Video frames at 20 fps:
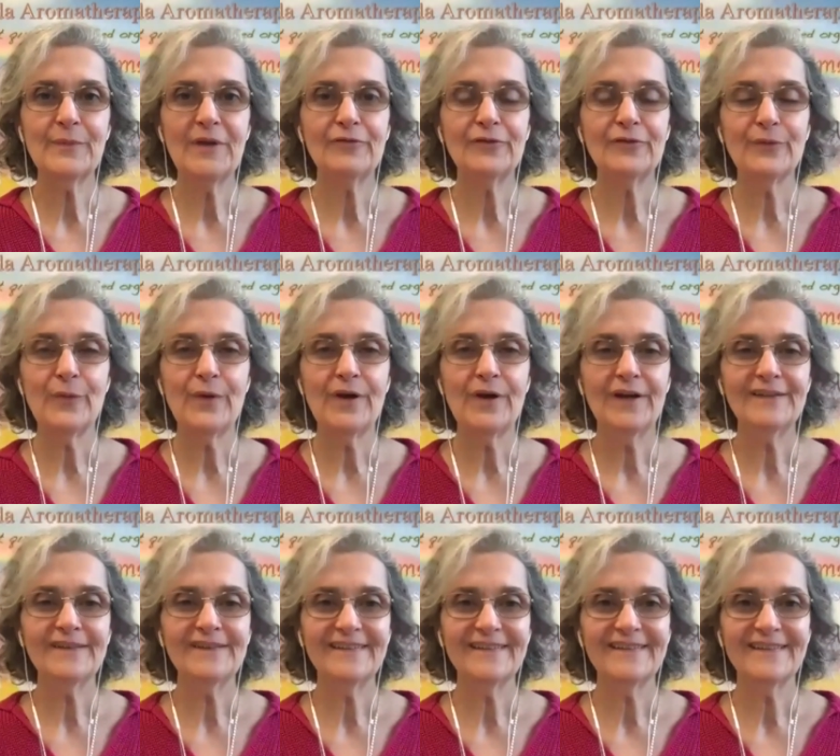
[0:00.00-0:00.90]
Welcome
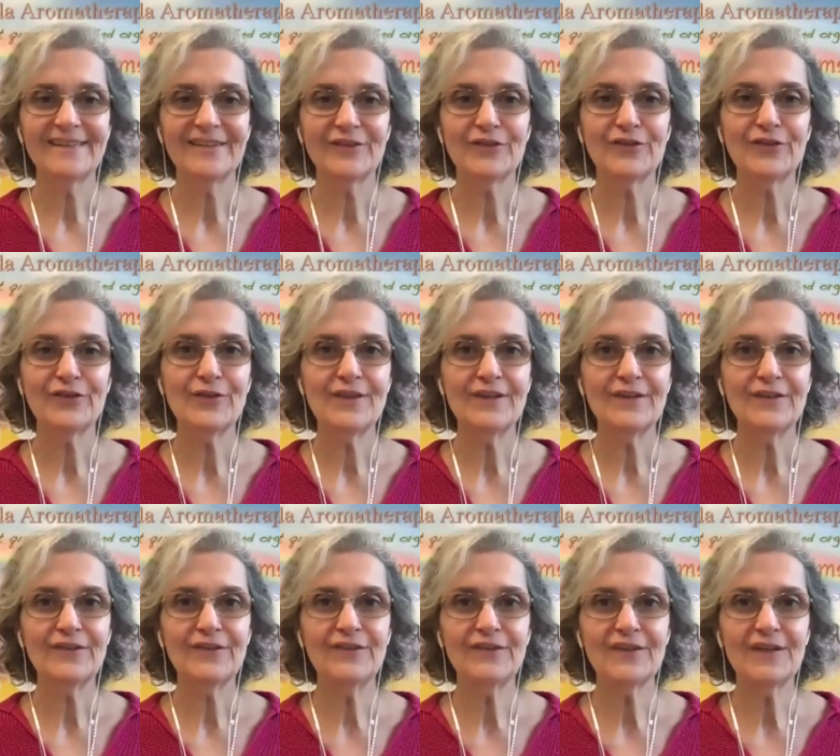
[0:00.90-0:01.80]
everyone to
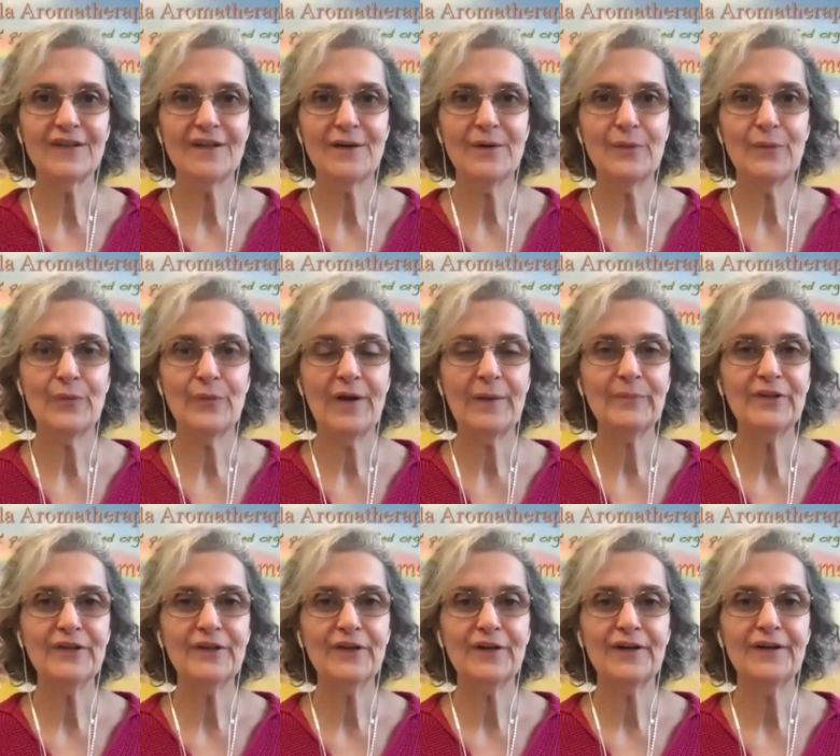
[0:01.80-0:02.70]
this
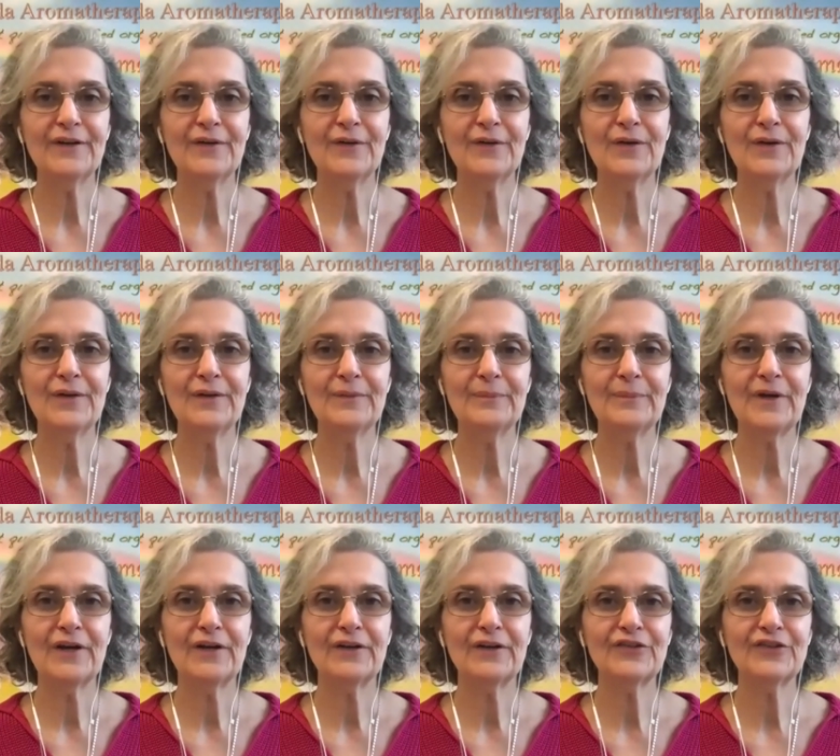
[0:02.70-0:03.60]
webinar on
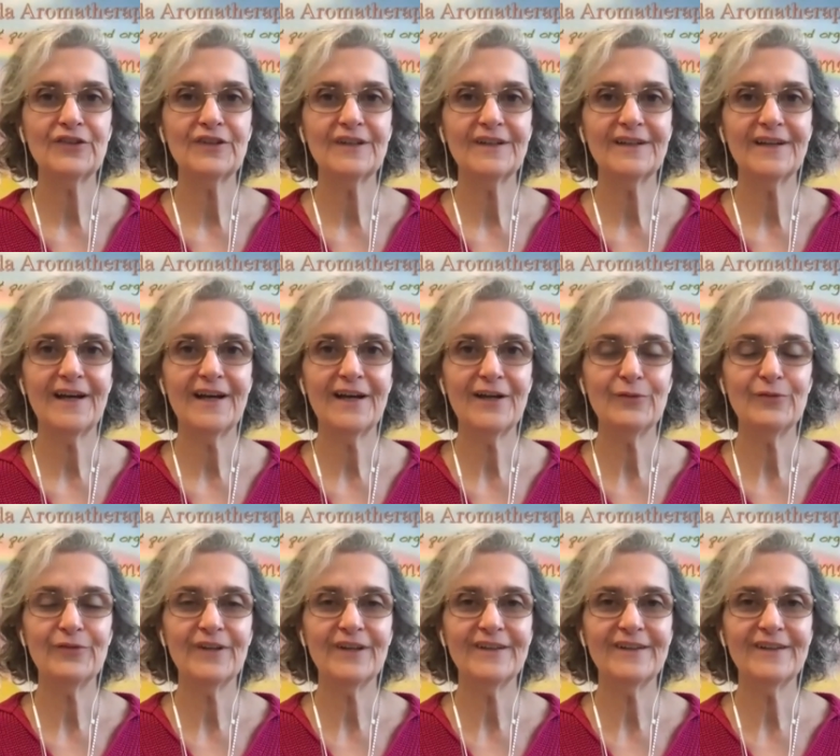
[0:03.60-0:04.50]
Maharishi
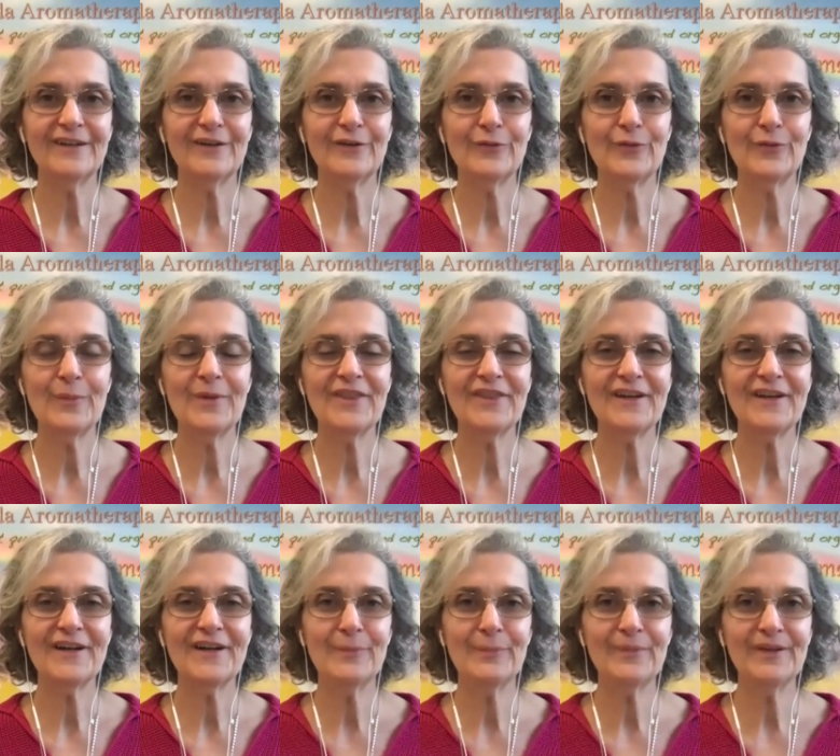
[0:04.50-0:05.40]
AyurVeda Aroma
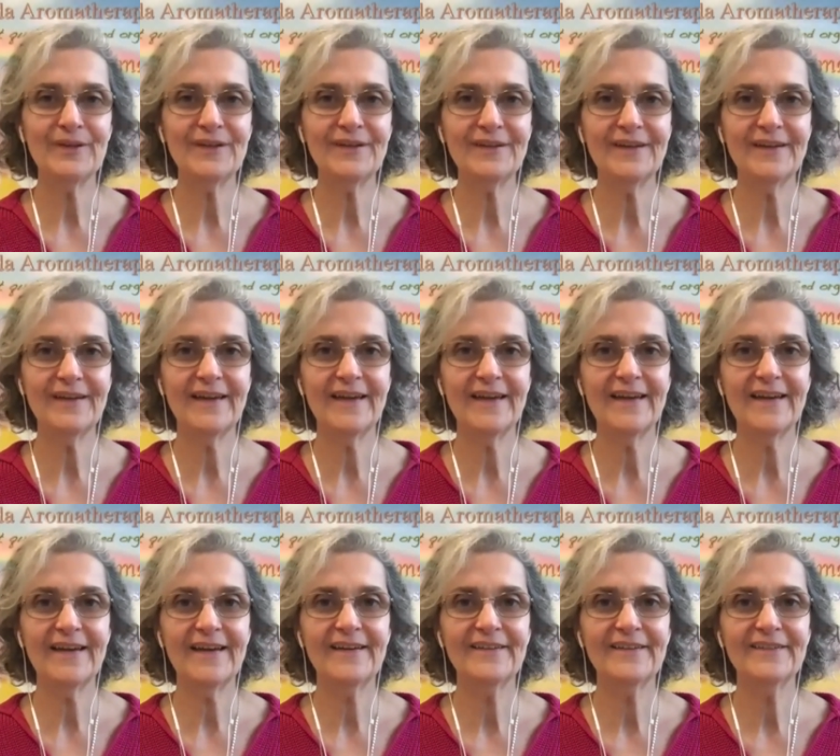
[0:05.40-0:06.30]
Therapy
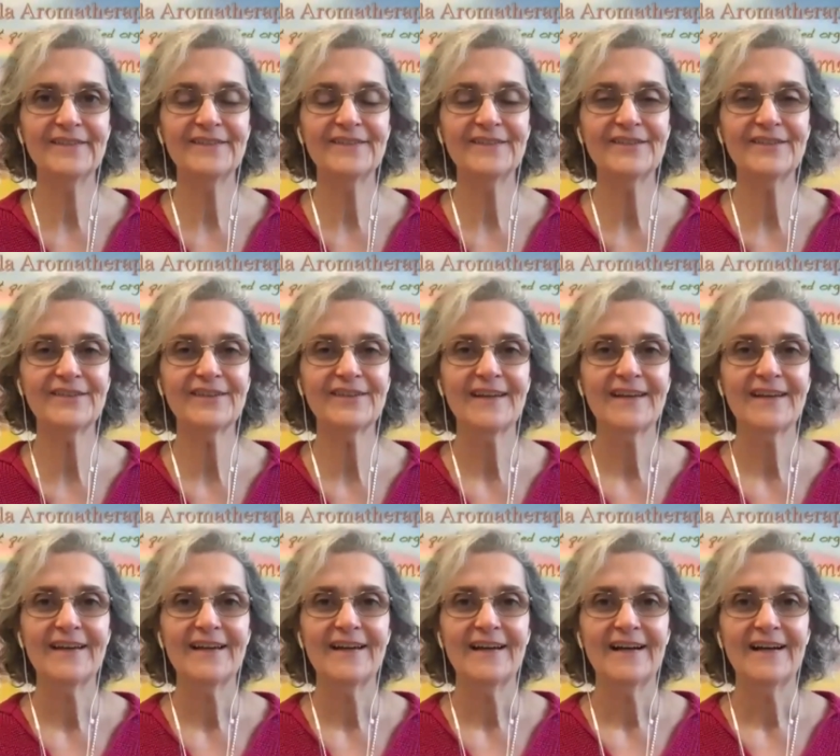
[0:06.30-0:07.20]
and
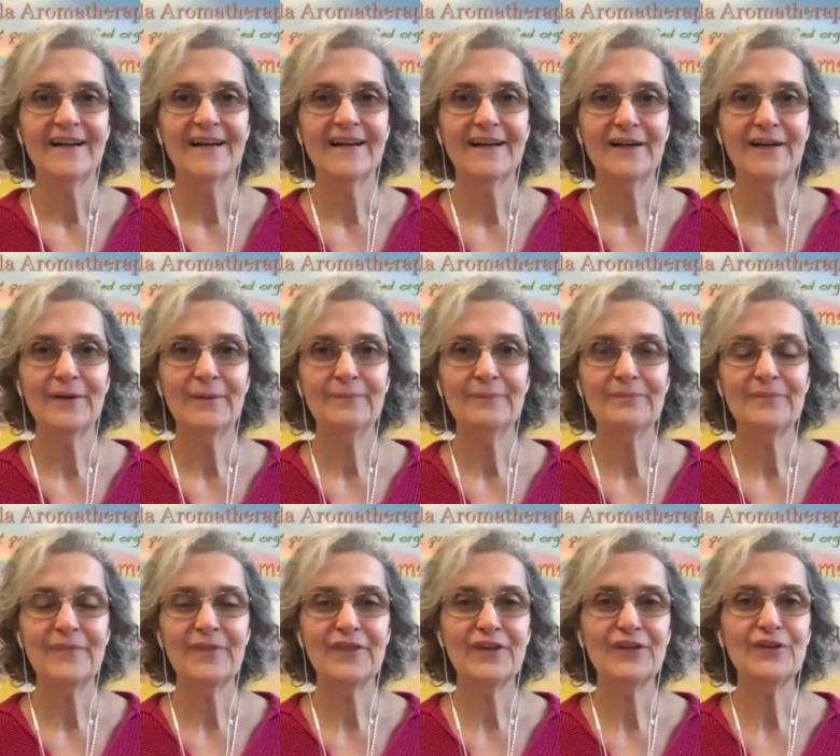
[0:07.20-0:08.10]

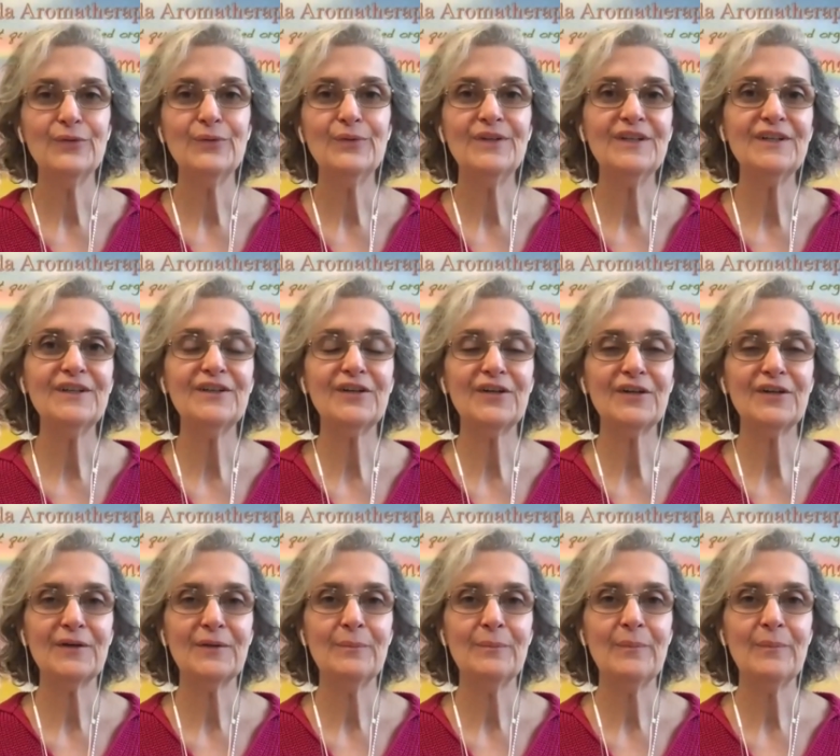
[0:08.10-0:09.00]
the
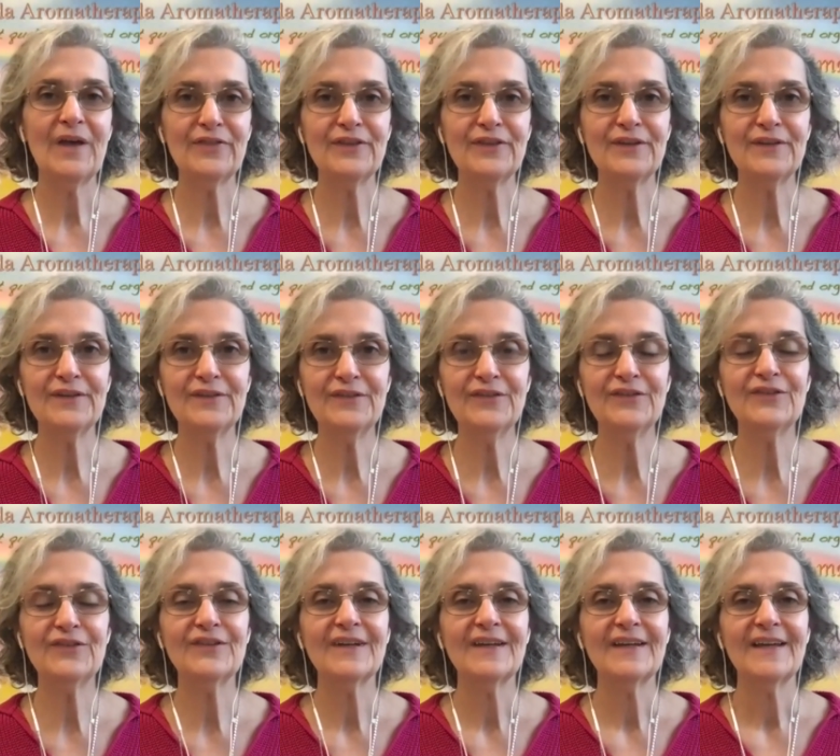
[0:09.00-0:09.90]
unique
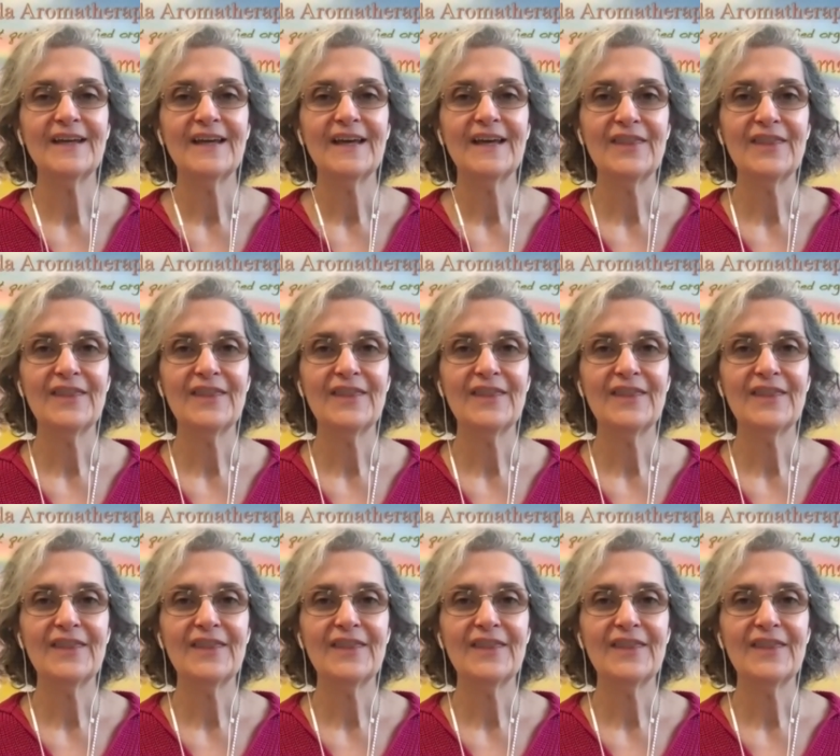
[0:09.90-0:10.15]
methods